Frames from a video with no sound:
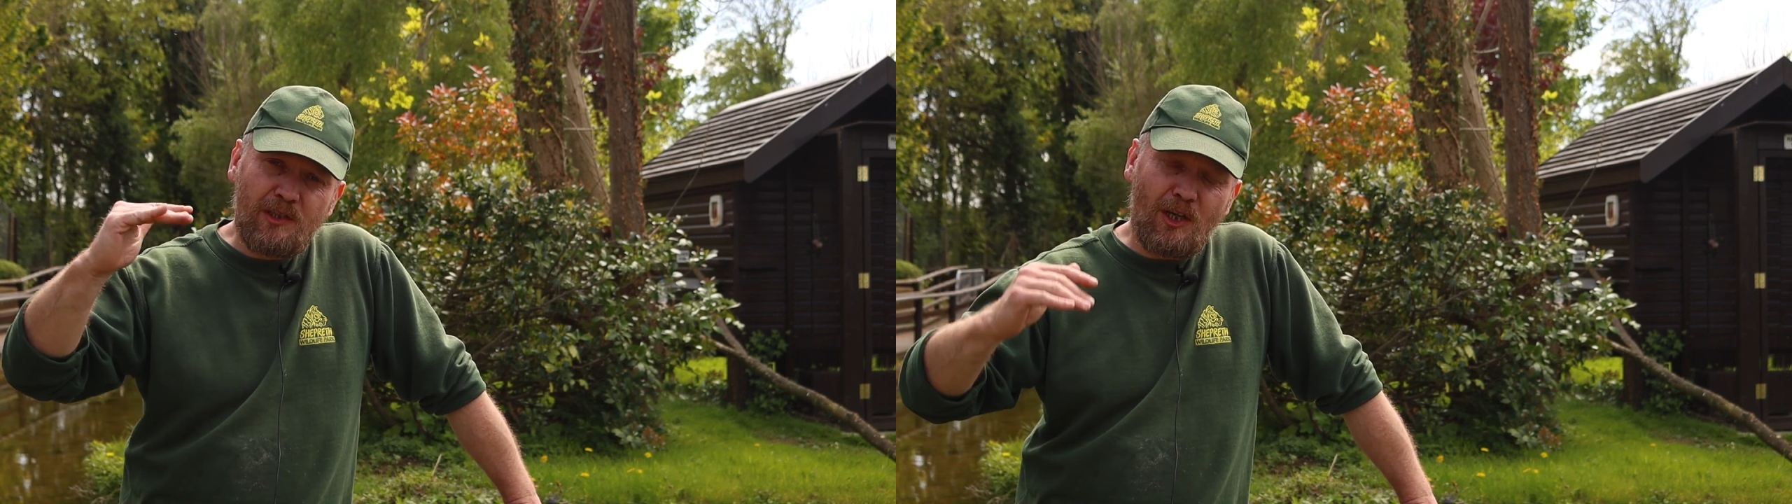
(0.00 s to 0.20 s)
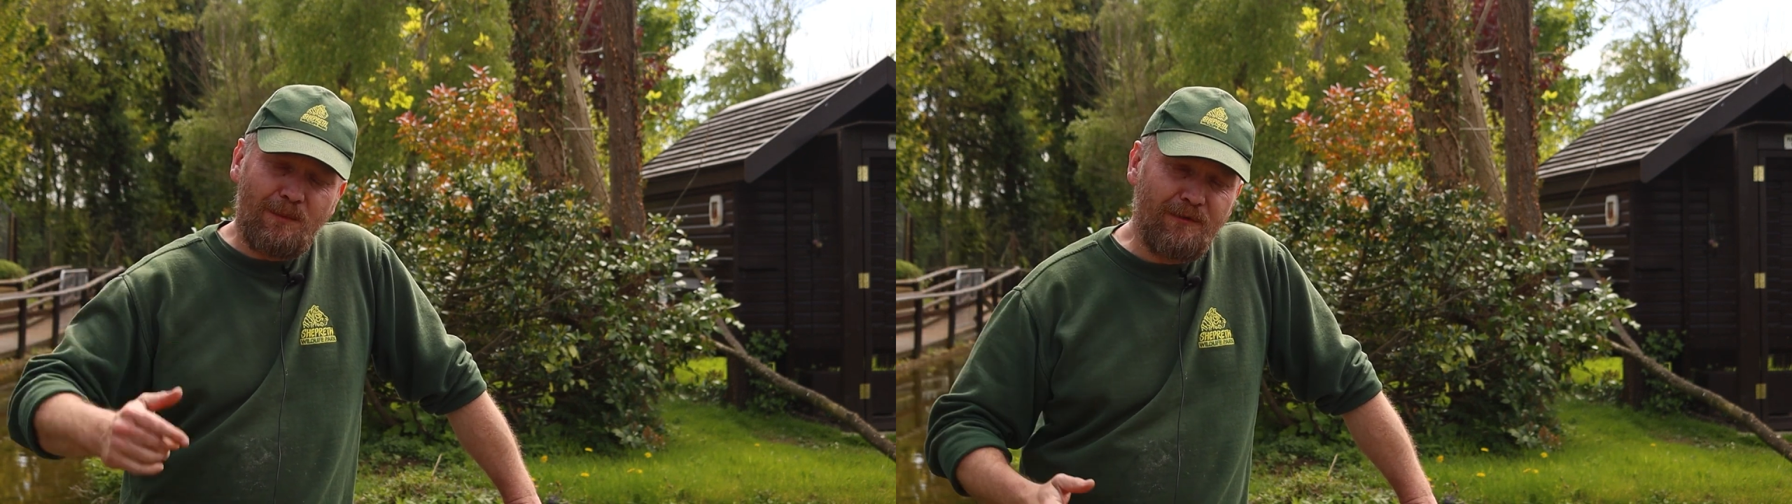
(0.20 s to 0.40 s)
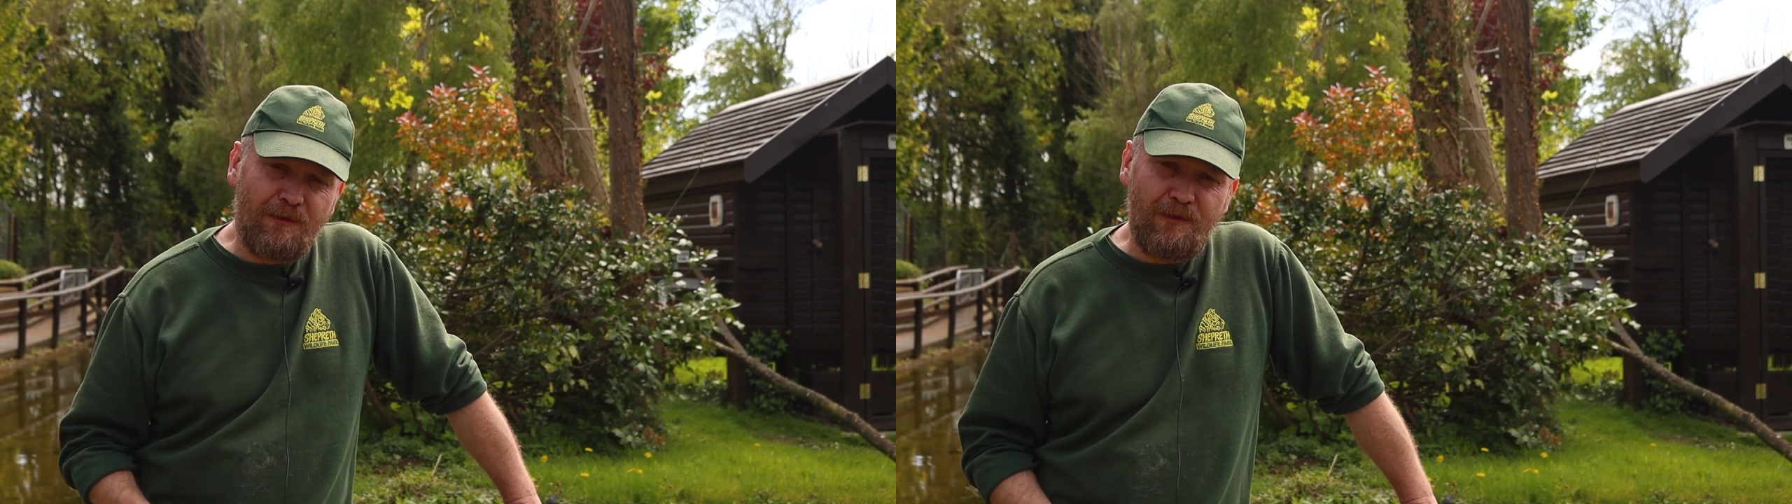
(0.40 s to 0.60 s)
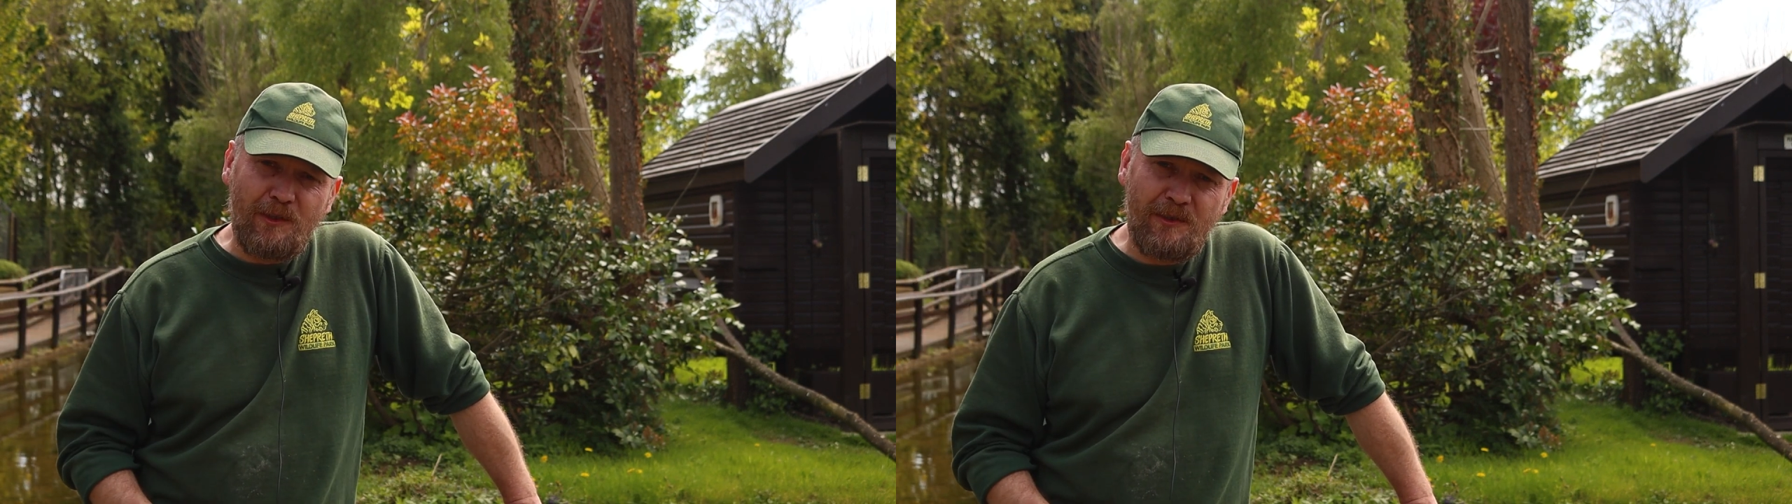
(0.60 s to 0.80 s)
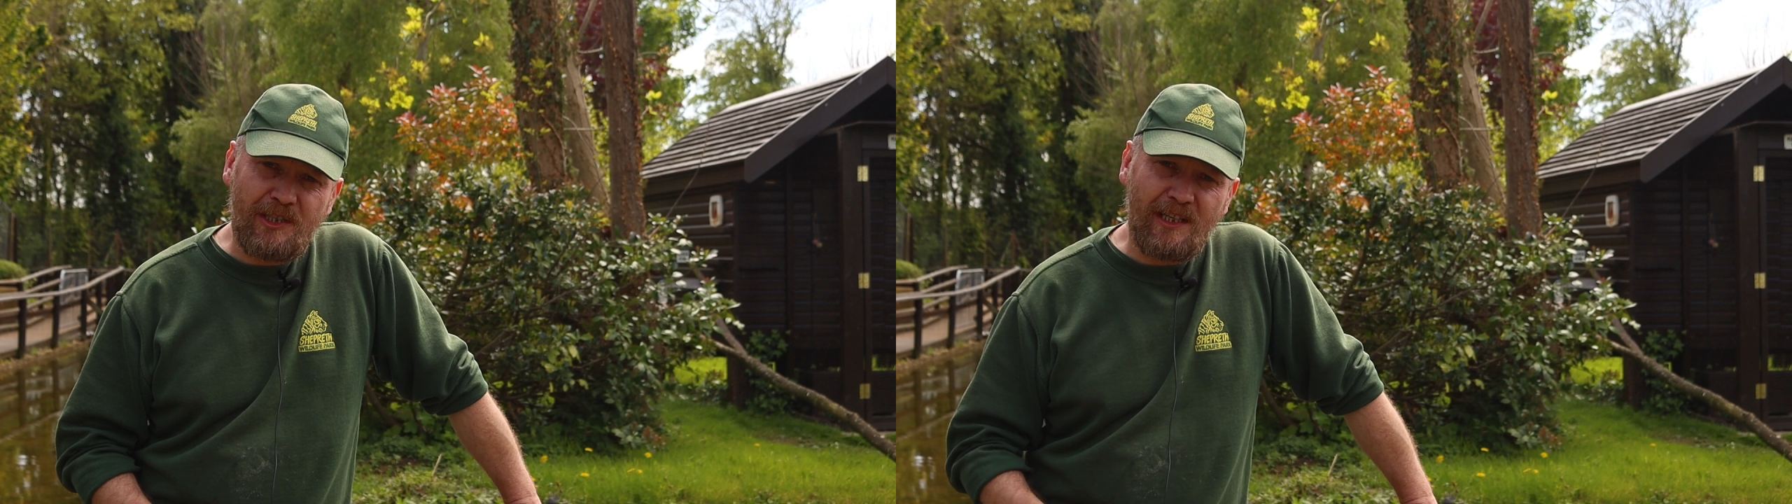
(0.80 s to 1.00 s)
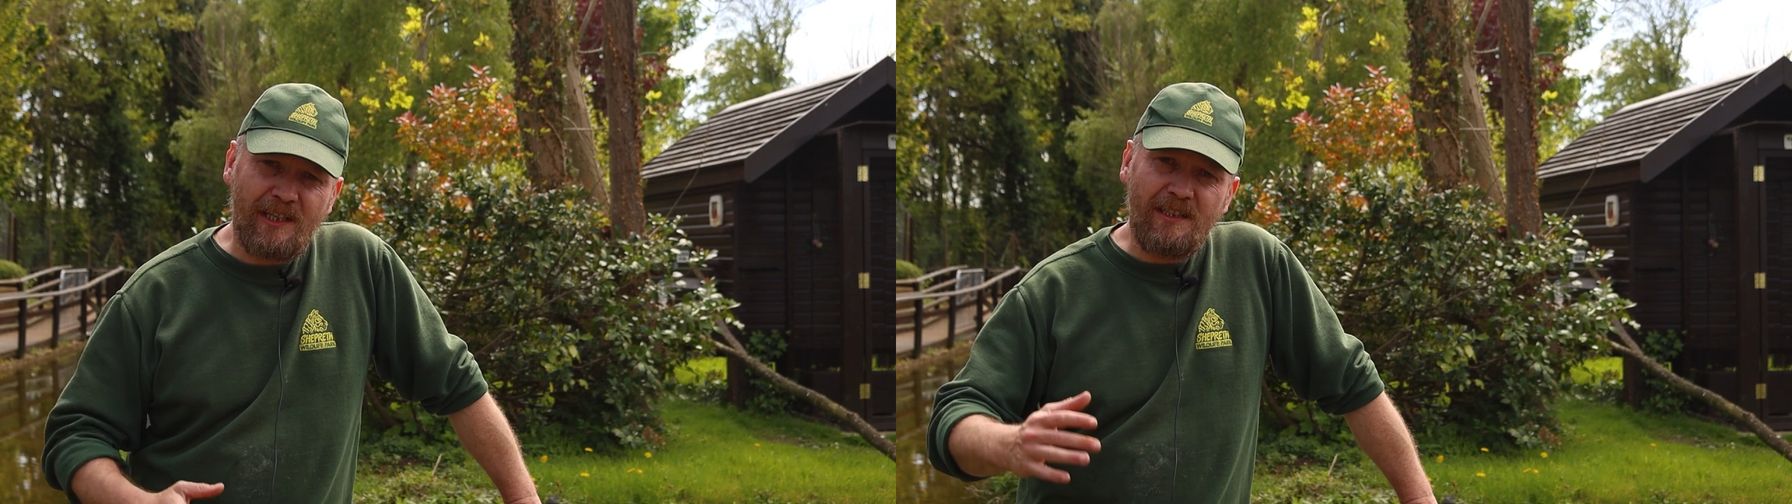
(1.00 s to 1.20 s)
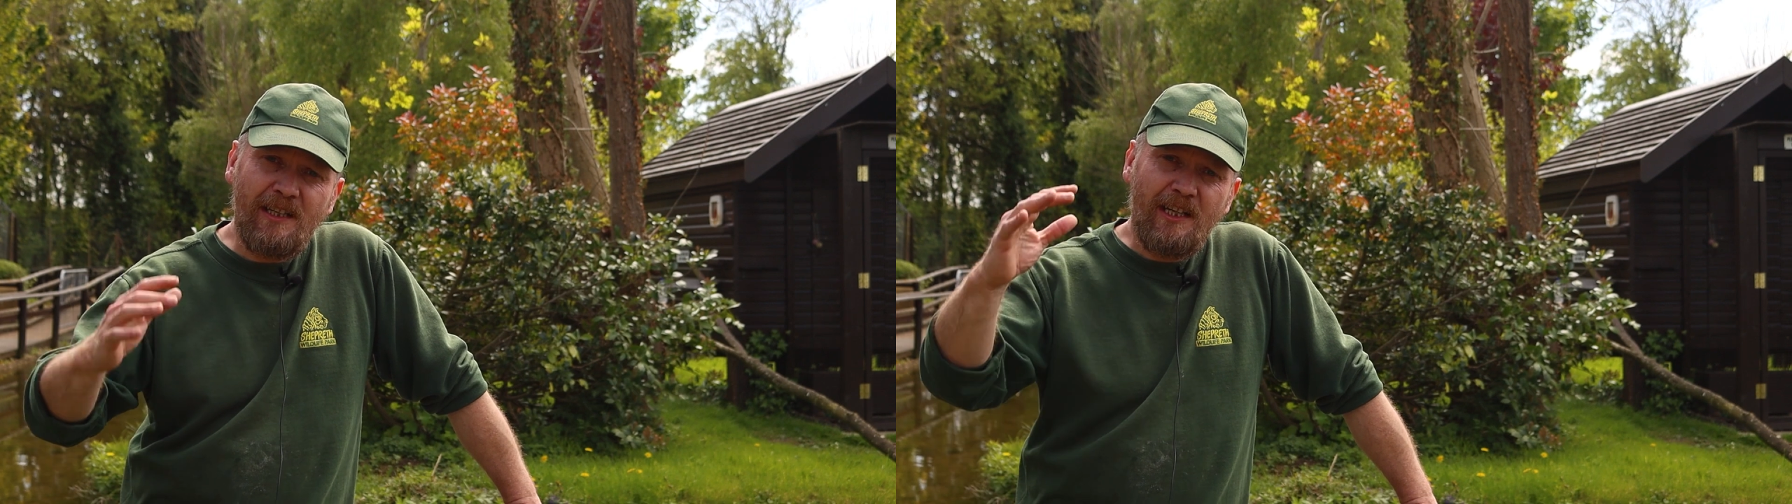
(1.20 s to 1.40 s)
top of the food chain,